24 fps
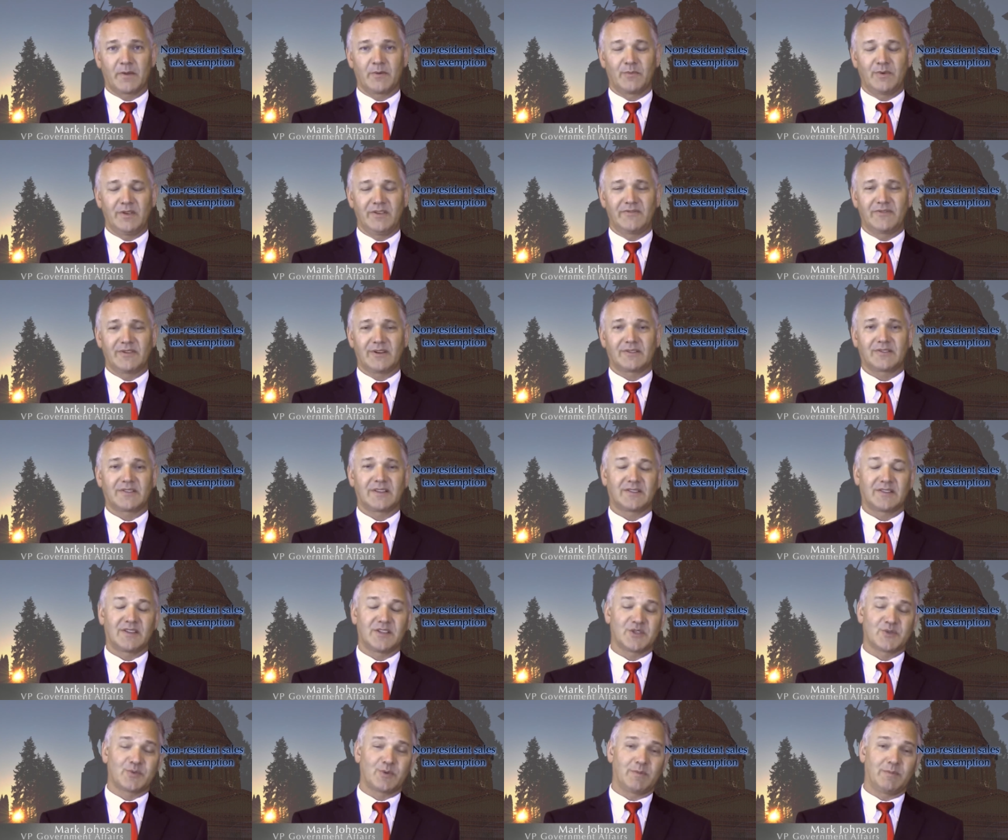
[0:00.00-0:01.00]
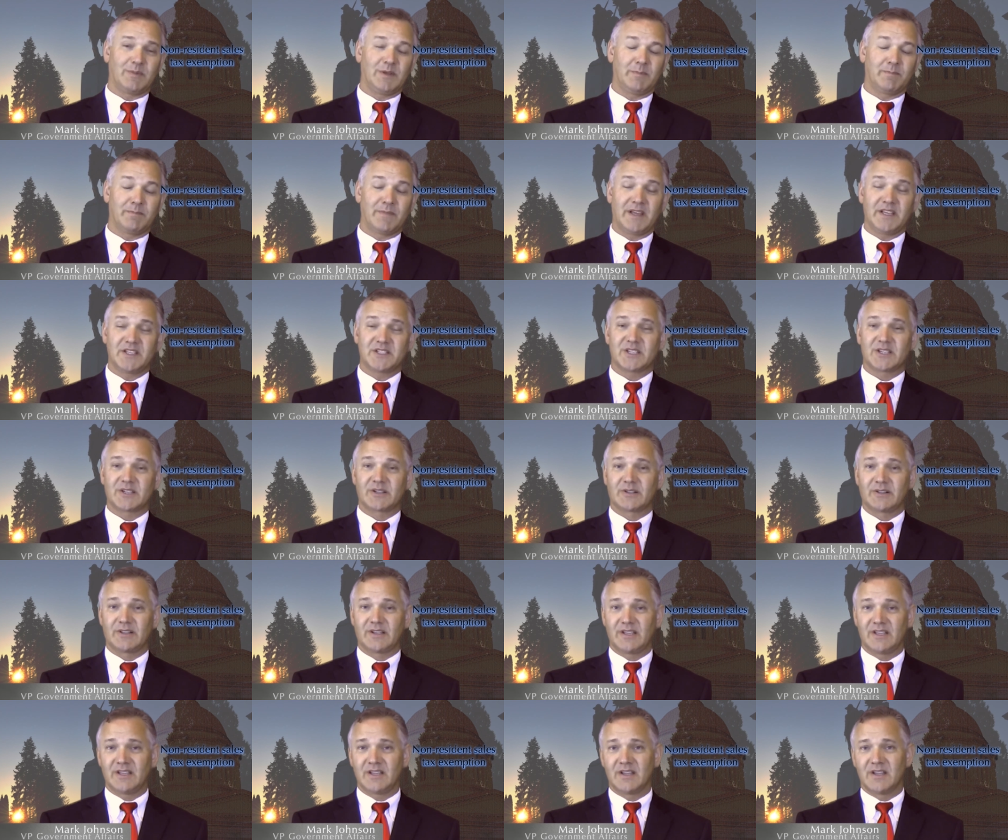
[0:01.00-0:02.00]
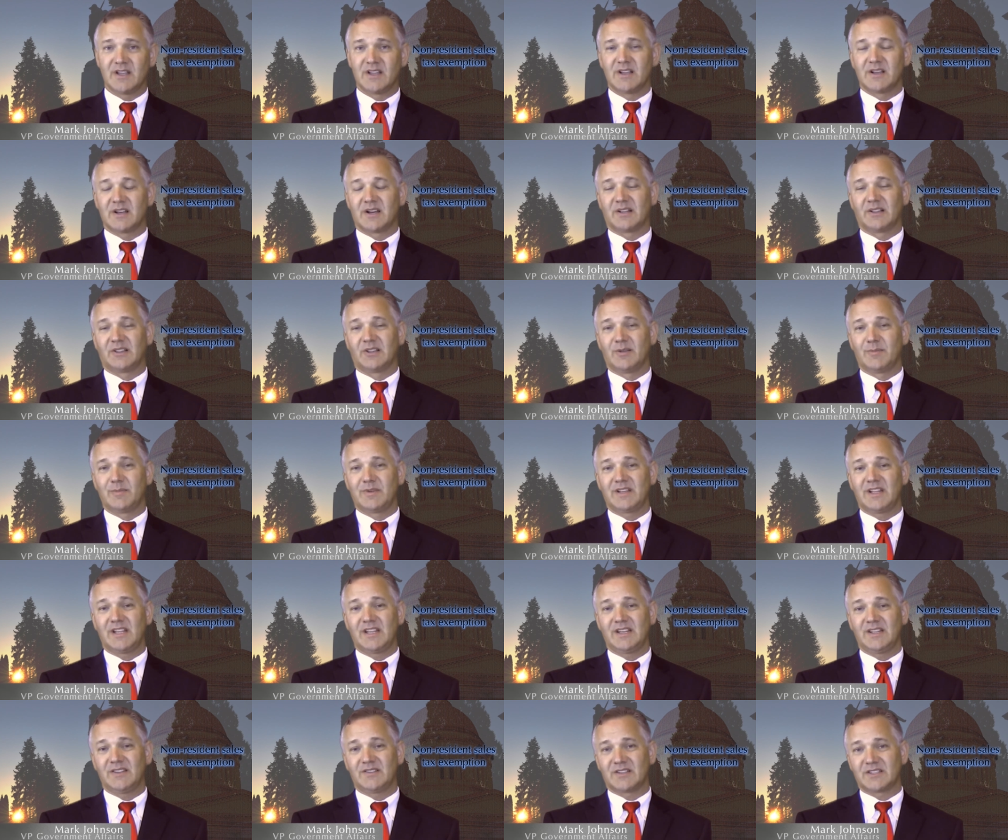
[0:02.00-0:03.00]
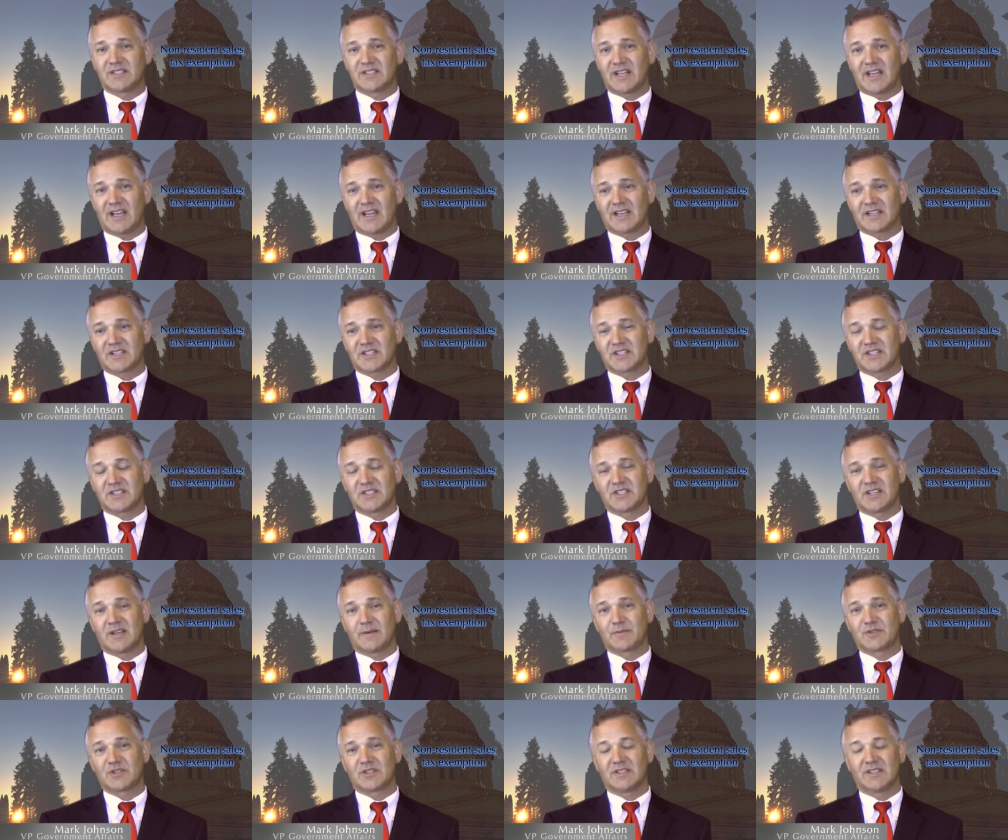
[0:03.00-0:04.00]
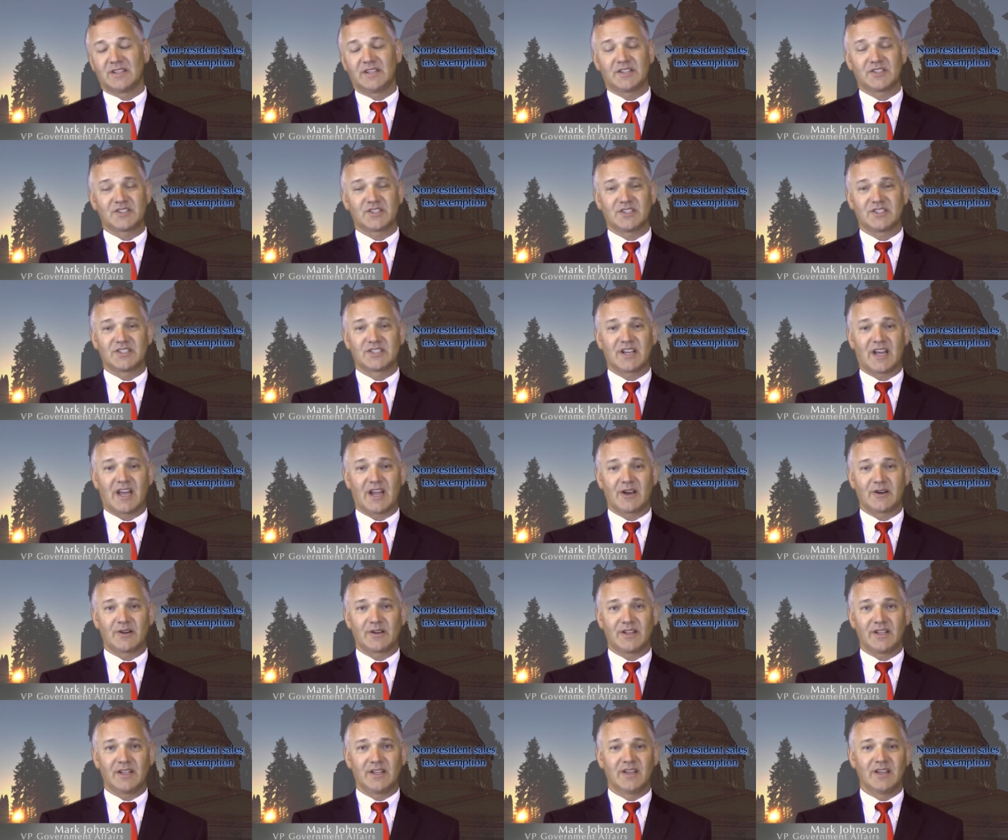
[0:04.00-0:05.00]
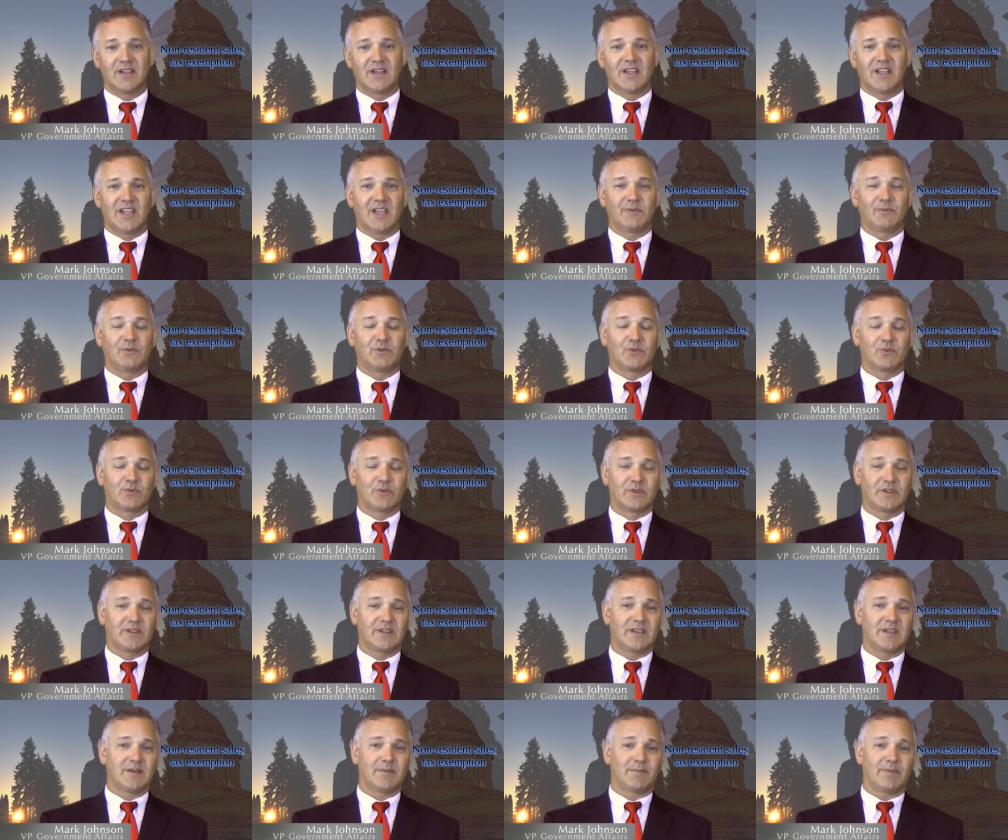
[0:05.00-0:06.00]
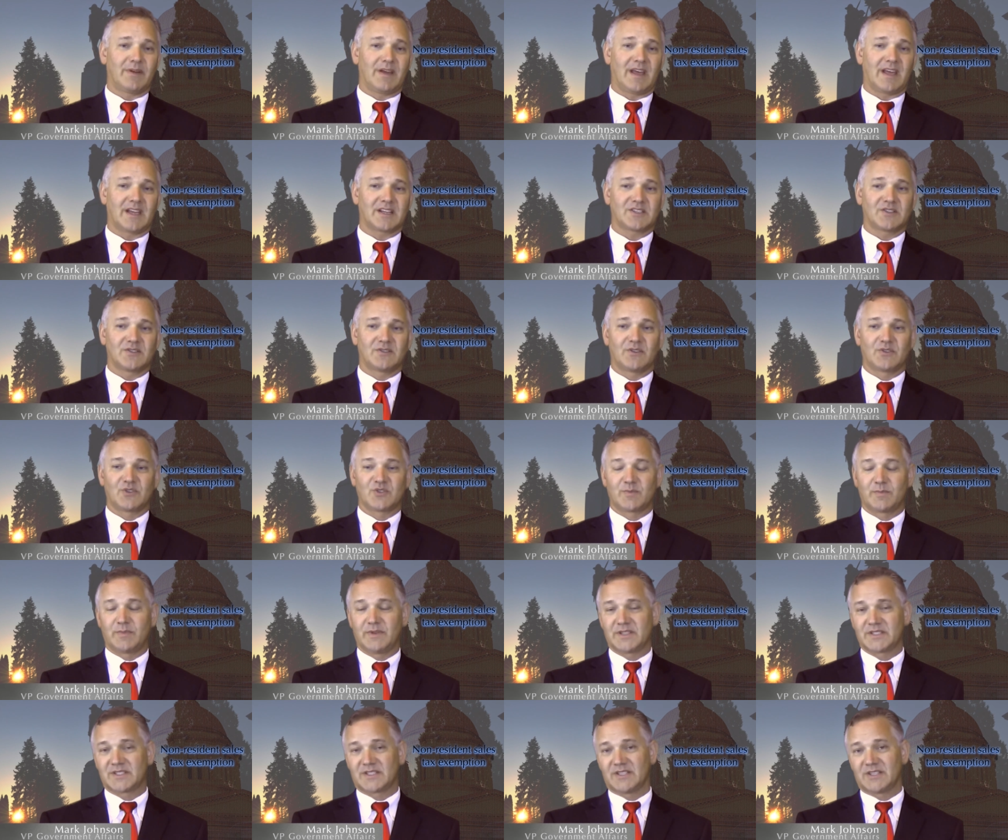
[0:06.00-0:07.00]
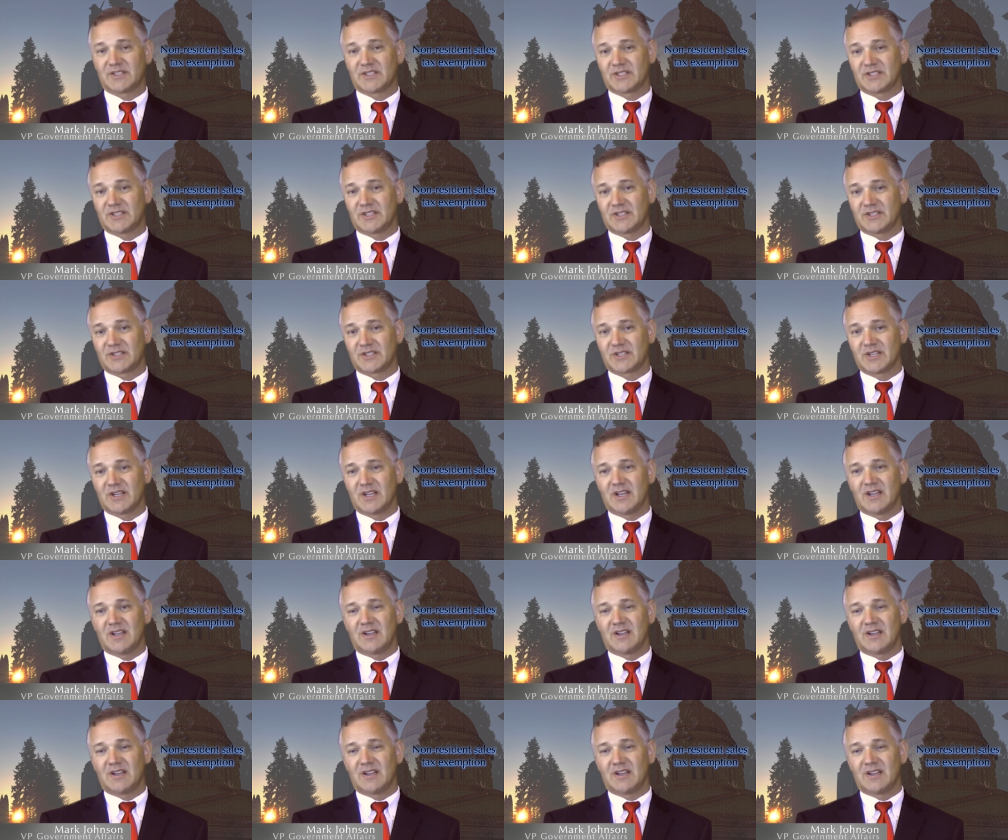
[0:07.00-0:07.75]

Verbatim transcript: We felt that this would be basically eliminating the tax exemption in its entirety and would really impact those businesses